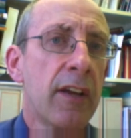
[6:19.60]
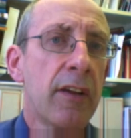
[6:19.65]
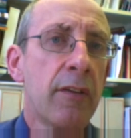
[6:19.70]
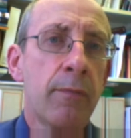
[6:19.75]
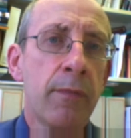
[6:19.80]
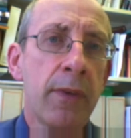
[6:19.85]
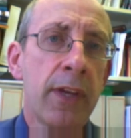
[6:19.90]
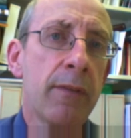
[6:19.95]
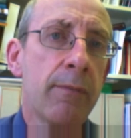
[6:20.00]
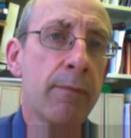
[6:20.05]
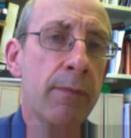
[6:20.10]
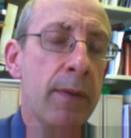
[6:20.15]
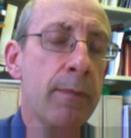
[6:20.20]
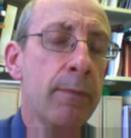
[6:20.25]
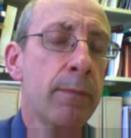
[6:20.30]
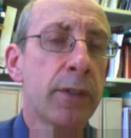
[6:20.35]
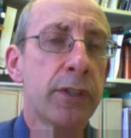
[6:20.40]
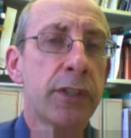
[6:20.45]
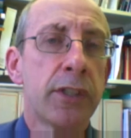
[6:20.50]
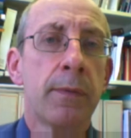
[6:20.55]
mere
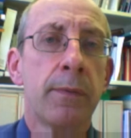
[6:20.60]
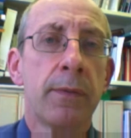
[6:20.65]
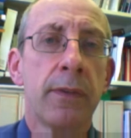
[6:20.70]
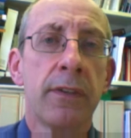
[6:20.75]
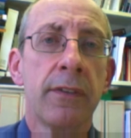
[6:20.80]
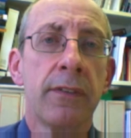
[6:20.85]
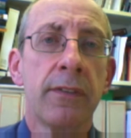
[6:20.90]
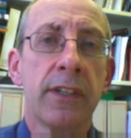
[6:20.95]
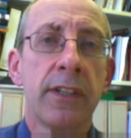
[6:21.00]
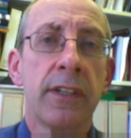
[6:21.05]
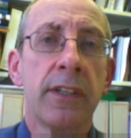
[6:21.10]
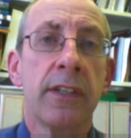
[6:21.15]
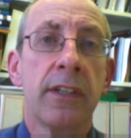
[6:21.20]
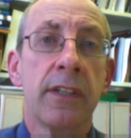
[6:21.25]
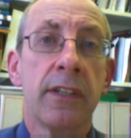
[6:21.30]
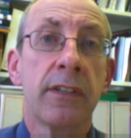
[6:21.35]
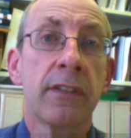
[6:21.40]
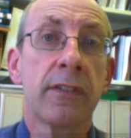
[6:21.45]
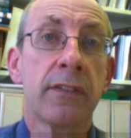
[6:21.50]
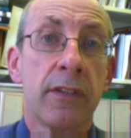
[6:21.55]
membership of
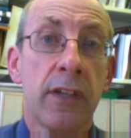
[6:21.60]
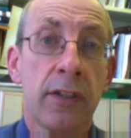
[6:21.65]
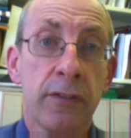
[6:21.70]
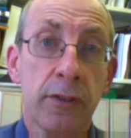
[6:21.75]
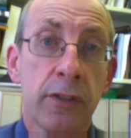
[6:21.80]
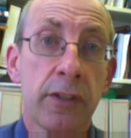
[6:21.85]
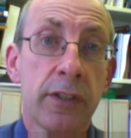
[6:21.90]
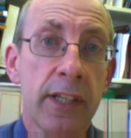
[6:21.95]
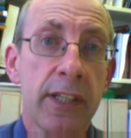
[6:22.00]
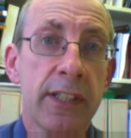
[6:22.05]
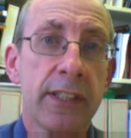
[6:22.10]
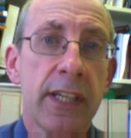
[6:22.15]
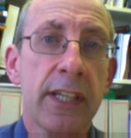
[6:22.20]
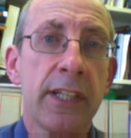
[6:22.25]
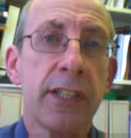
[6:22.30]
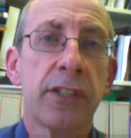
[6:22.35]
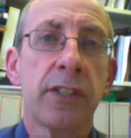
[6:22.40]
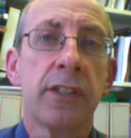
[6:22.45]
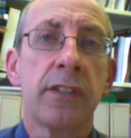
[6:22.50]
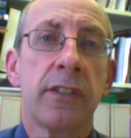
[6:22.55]
an
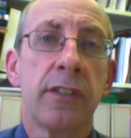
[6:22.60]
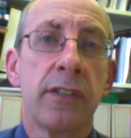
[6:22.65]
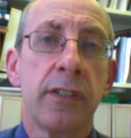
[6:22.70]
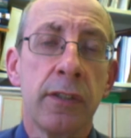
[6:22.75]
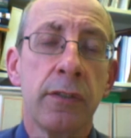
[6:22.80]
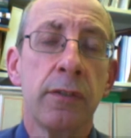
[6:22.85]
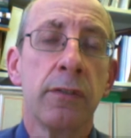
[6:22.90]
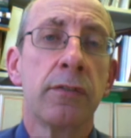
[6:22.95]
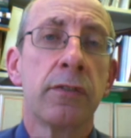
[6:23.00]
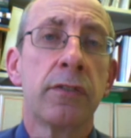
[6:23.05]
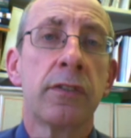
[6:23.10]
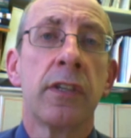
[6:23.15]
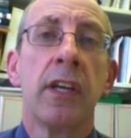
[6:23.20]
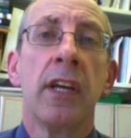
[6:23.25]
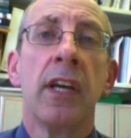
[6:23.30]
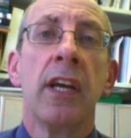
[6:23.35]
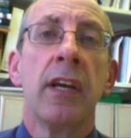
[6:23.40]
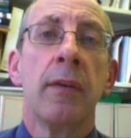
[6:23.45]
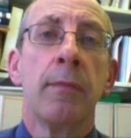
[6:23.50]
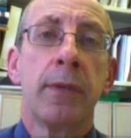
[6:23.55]
organisation that used
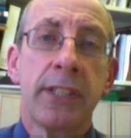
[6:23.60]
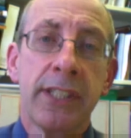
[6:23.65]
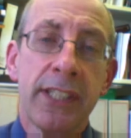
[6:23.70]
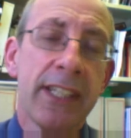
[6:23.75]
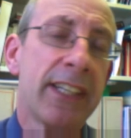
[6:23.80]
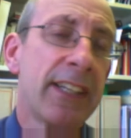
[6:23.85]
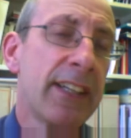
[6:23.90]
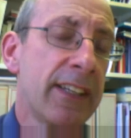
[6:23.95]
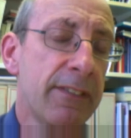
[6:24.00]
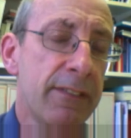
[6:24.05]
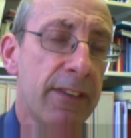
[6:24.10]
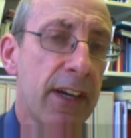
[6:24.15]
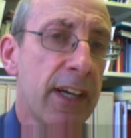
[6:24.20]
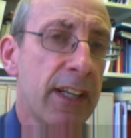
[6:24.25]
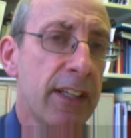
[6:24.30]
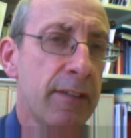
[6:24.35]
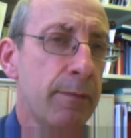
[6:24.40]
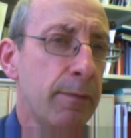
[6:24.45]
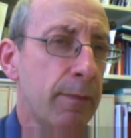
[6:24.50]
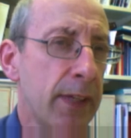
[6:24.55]
particularly
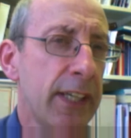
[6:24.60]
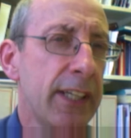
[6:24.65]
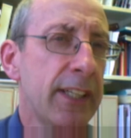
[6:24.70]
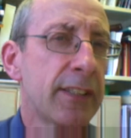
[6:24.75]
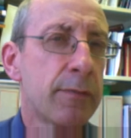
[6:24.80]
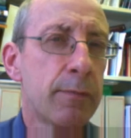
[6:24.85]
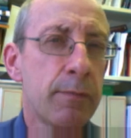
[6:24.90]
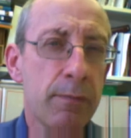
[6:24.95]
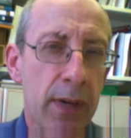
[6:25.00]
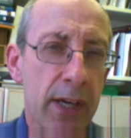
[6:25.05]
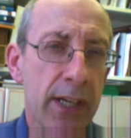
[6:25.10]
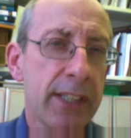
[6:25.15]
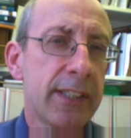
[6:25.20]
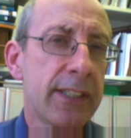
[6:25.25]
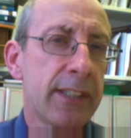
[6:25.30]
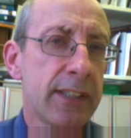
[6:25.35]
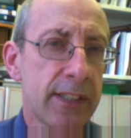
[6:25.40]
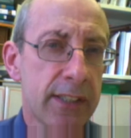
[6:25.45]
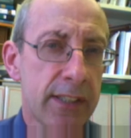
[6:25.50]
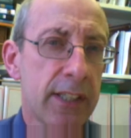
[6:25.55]
violent means might
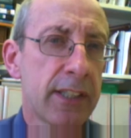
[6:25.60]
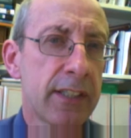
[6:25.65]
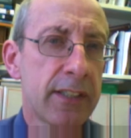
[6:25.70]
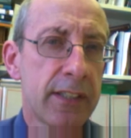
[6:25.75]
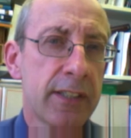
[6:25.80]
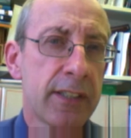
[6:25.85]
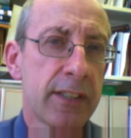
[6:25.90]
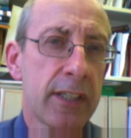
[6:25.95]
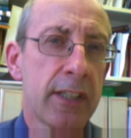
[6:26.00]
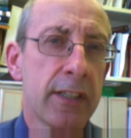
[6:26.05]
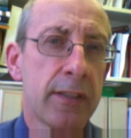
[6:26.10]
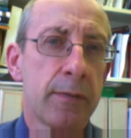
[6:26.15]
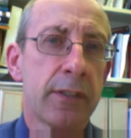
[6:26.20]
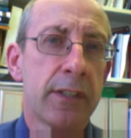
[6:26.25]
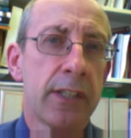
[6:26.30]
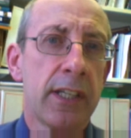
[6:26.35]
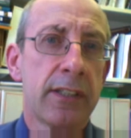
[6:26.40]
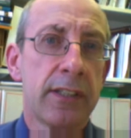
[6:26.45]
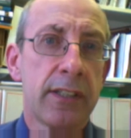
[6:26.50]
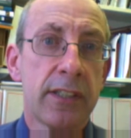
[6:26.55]
in certain
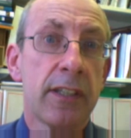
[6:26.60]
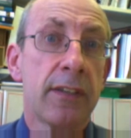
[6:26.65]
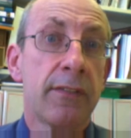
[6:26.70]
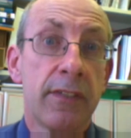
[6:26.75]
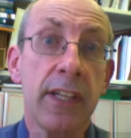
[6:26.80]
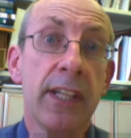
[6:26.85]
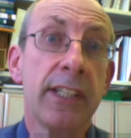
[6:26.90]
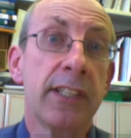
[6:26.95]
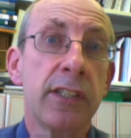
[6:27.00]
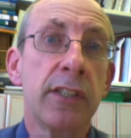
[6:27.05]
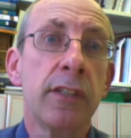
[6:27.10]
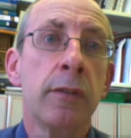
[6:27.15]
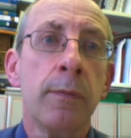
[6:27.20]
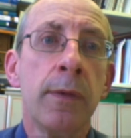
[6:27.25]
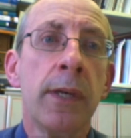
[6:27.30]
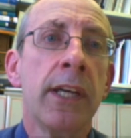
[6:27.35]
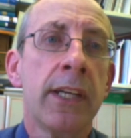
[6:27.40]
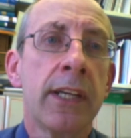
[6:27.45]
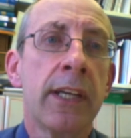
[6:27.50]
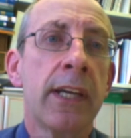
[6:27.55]
circumstances have led to you
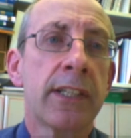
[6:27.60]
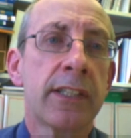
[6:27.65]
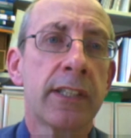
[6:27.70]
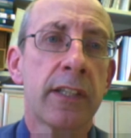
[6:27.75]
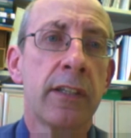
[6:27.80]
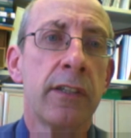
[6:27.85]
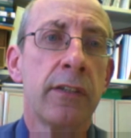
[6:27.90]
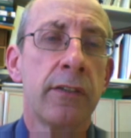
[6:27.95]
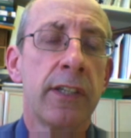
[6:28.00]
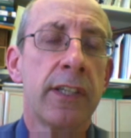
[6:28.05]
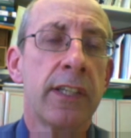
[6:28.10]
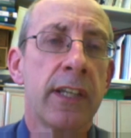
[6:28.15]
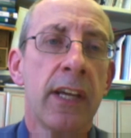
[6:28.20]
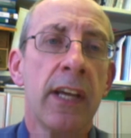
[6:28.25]
being excluded.